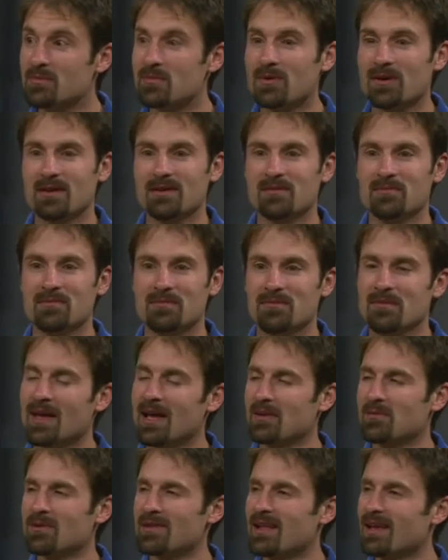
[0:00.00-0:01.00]
but
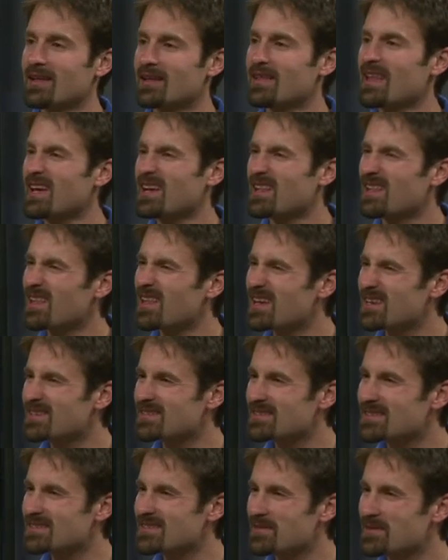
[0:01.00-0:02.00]
man, when they, that
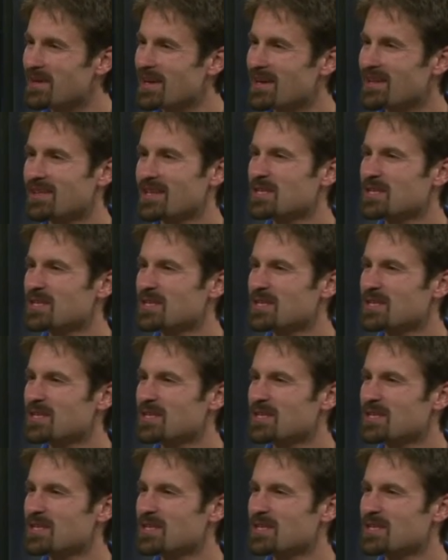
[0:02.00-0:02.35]
clicks, when that right.